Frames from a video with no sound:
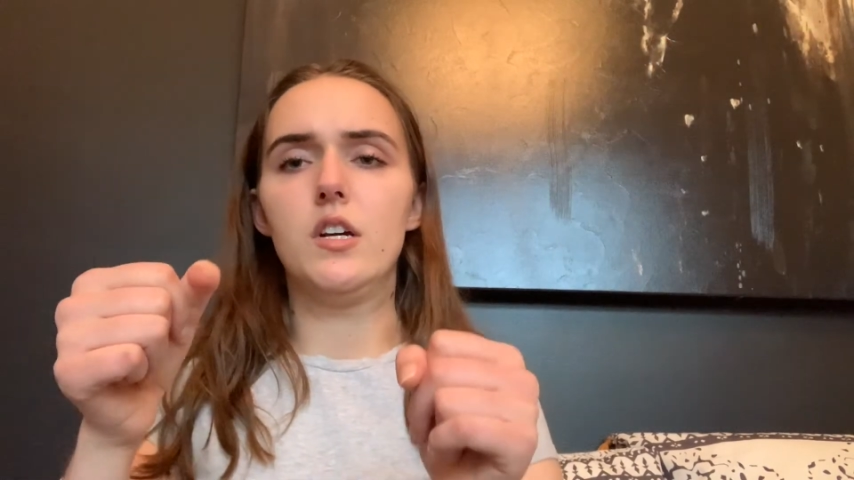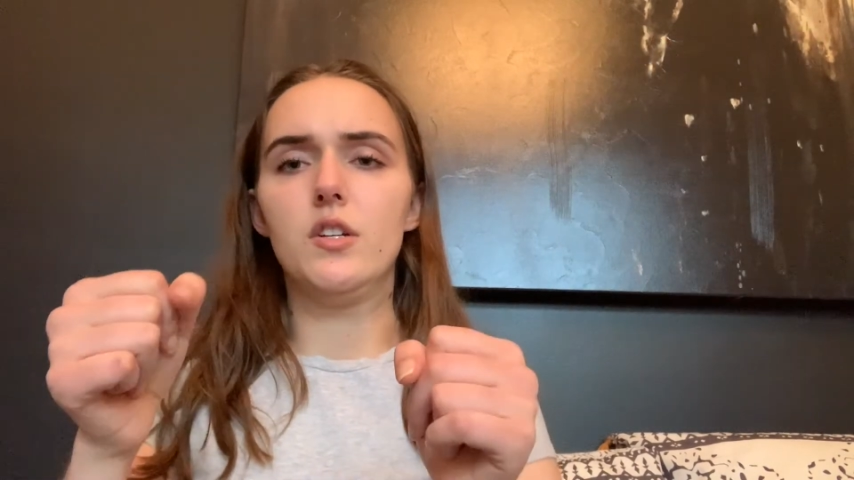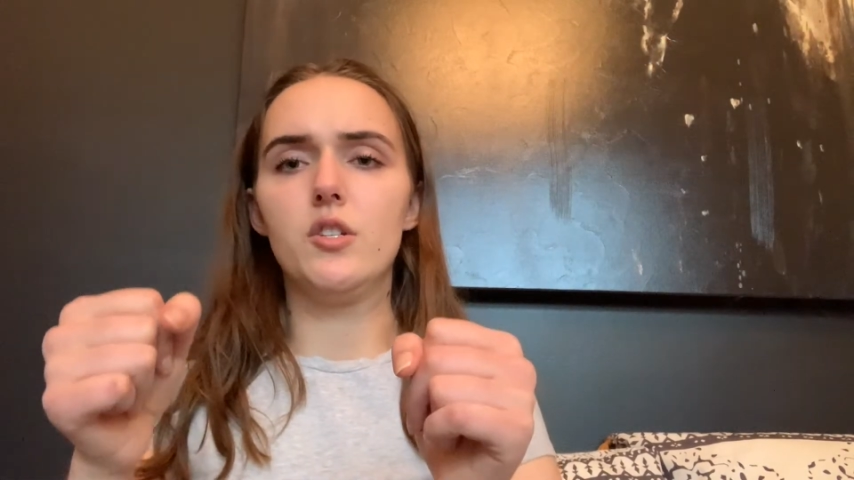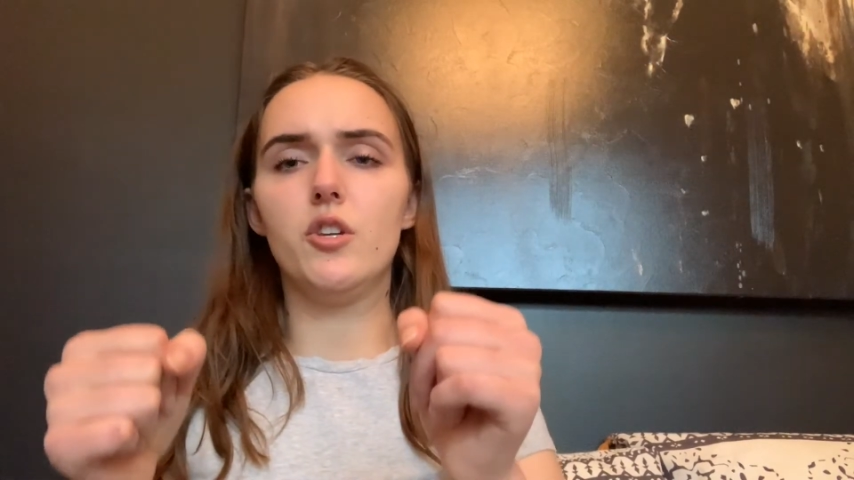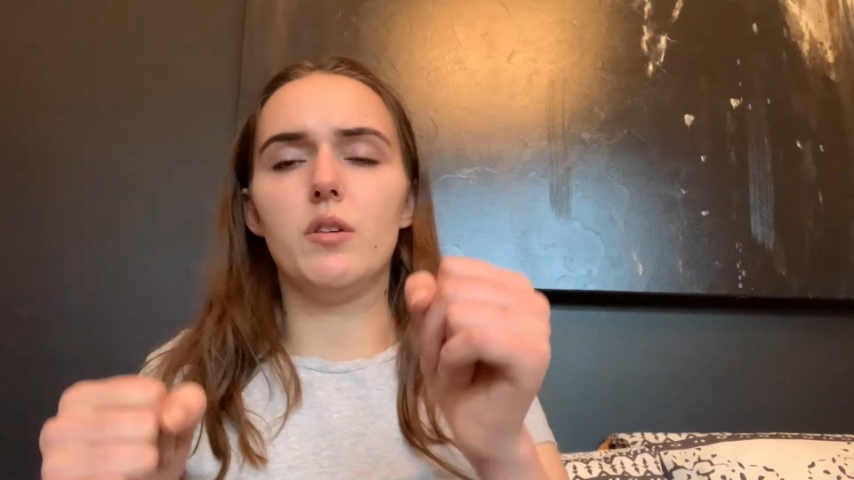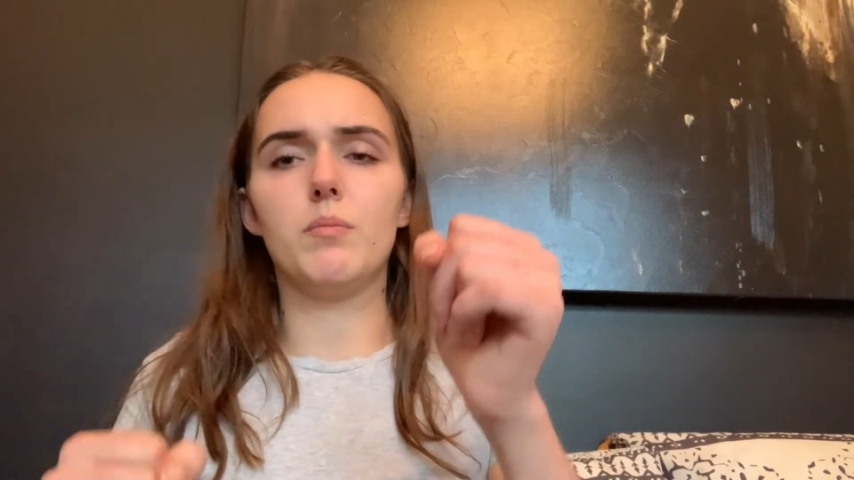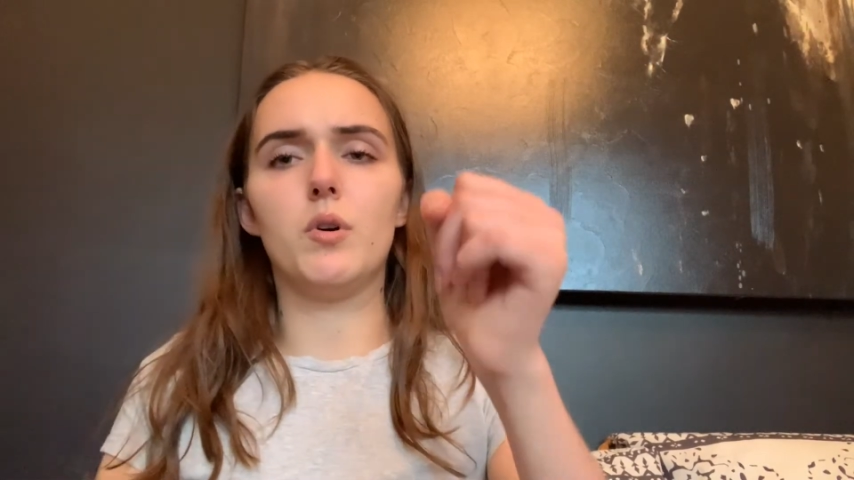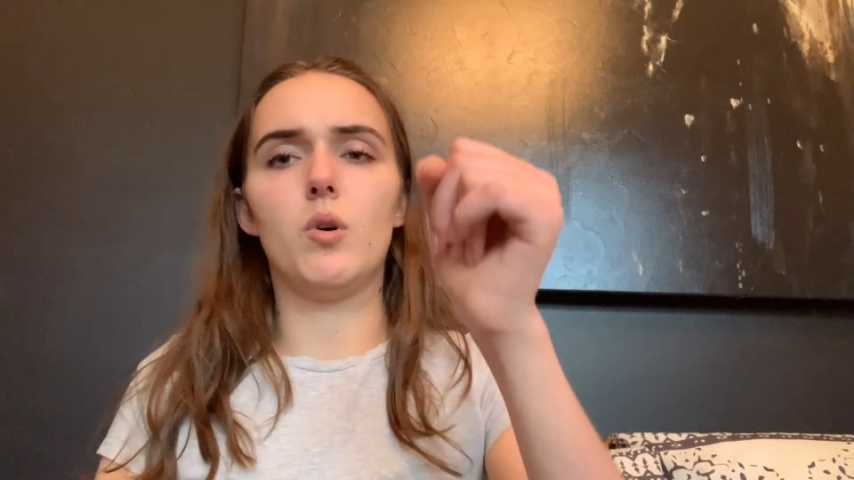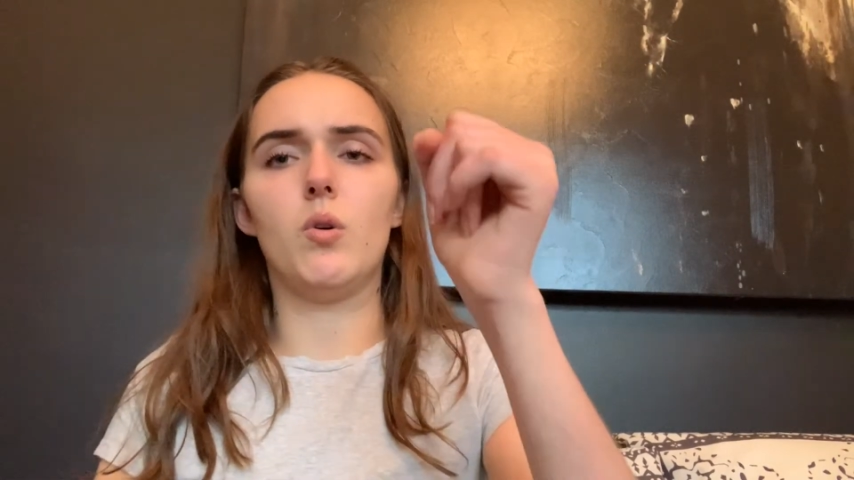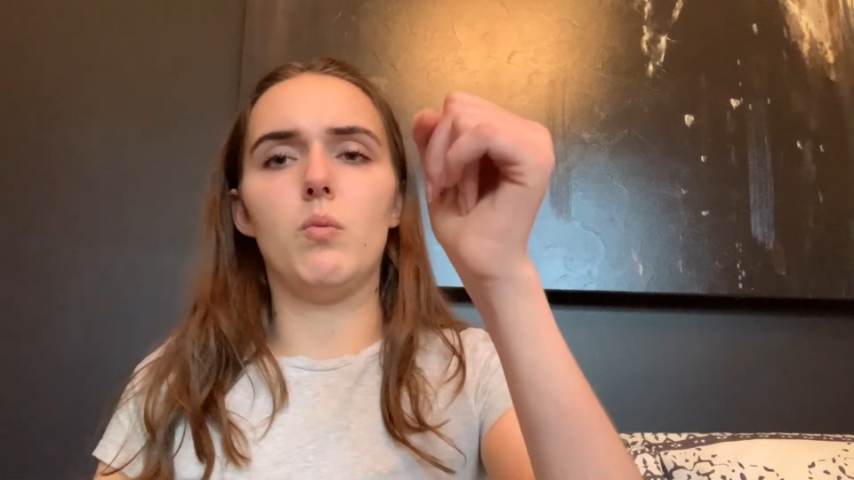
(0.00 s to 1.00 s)
so you can
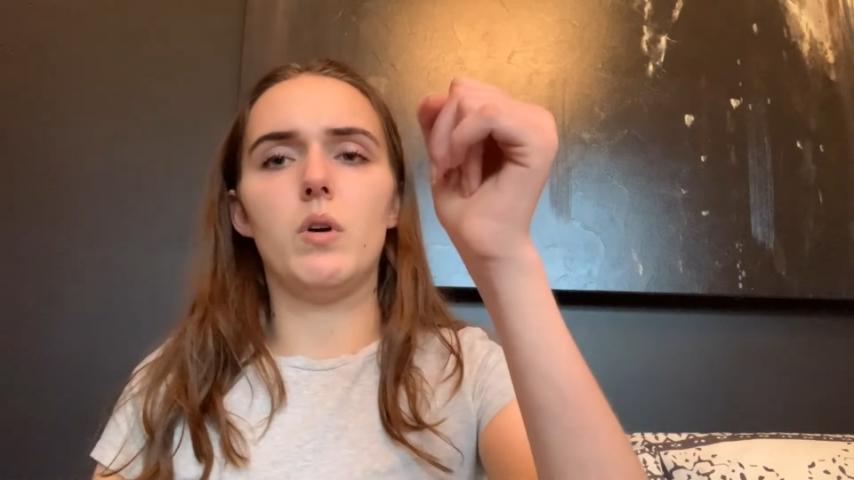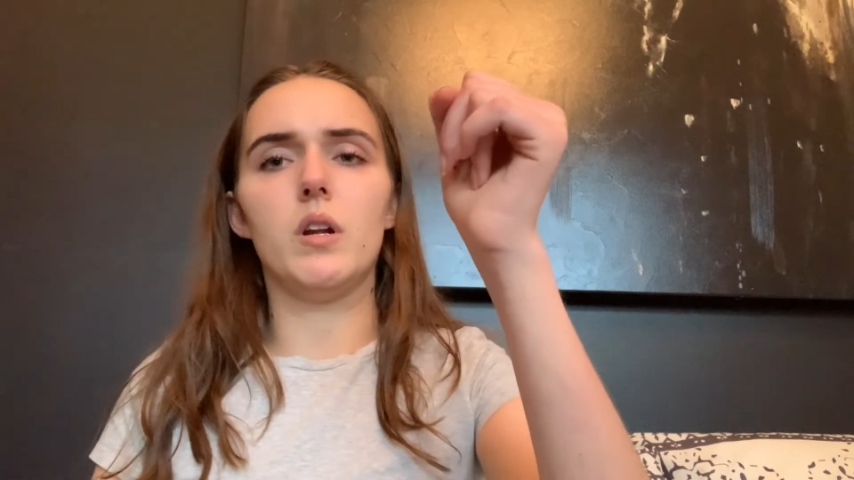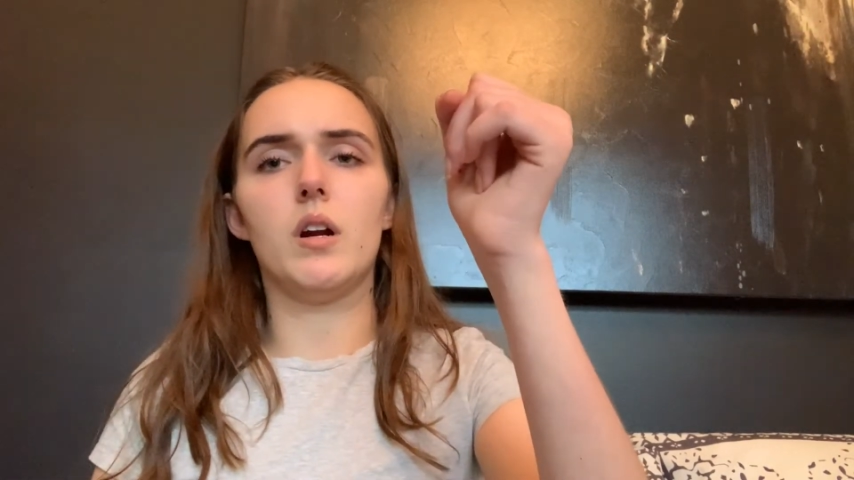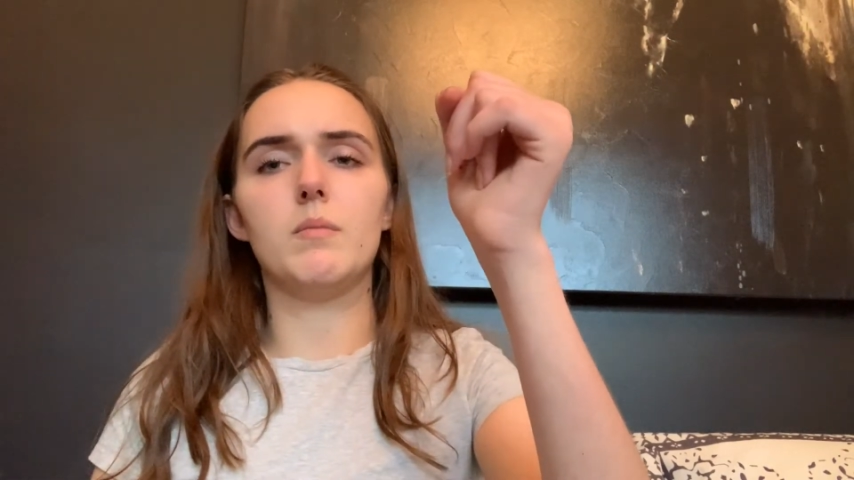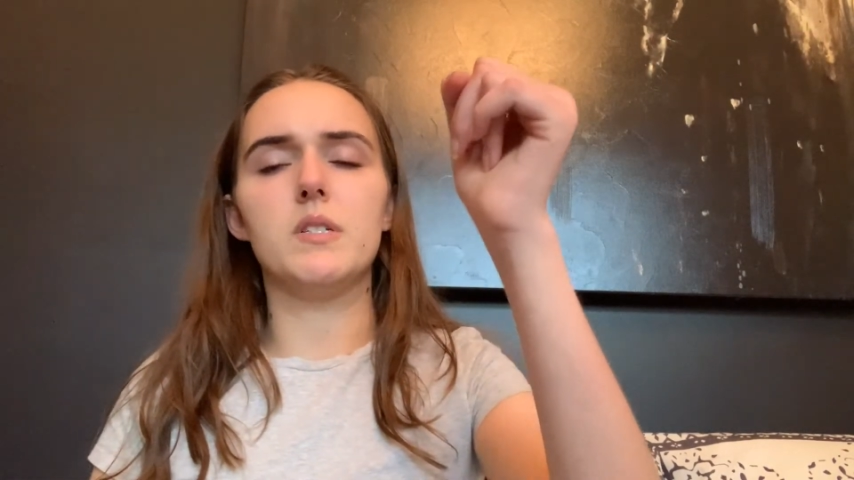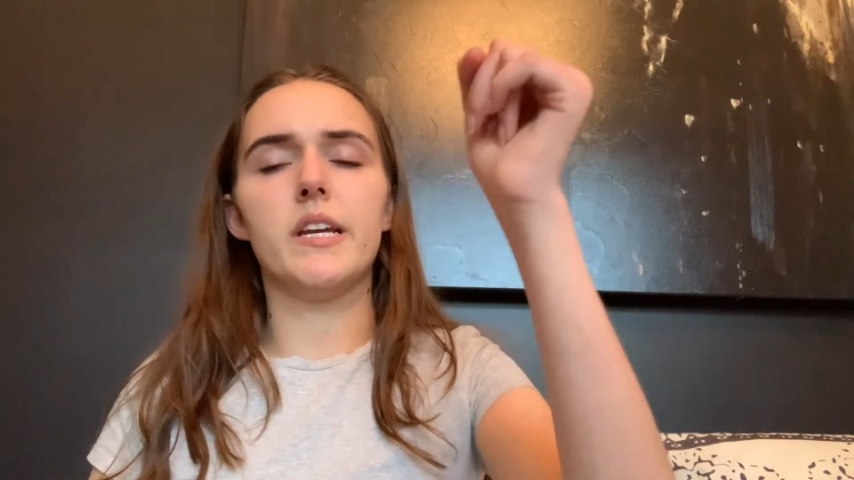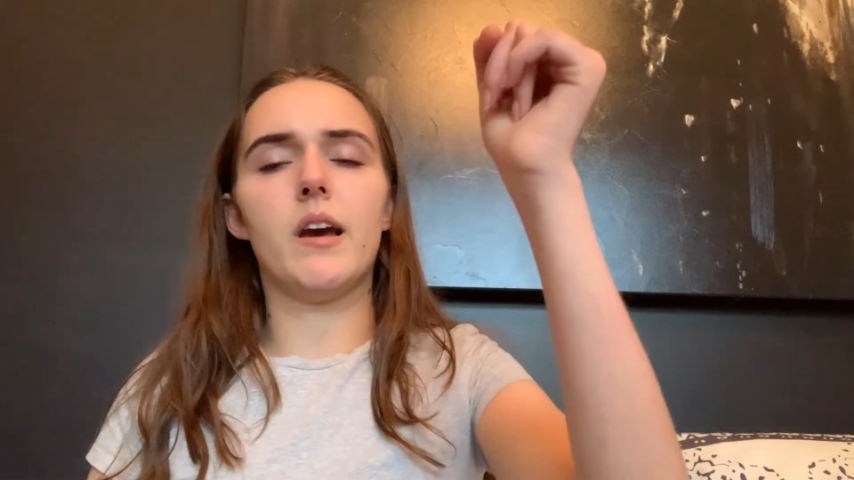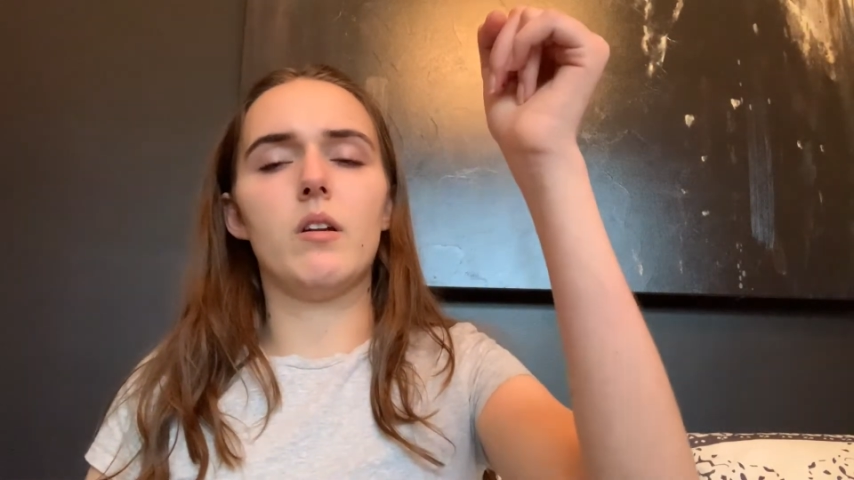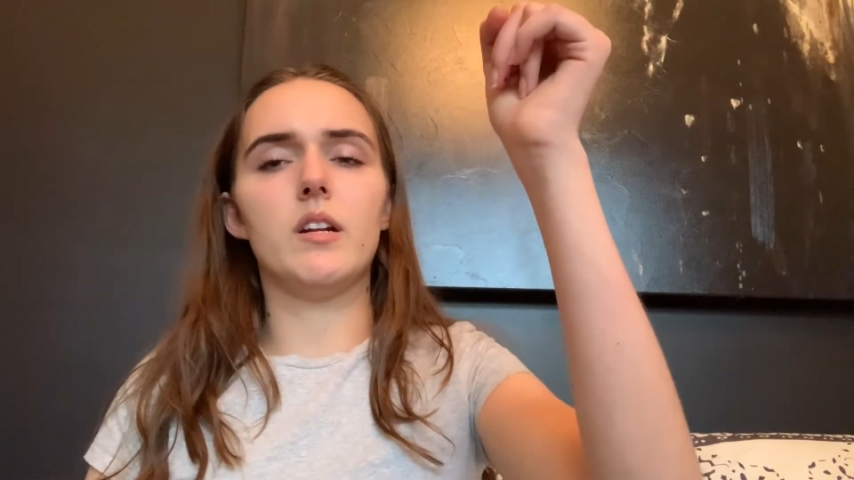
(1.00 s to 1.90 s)
pull one arm down,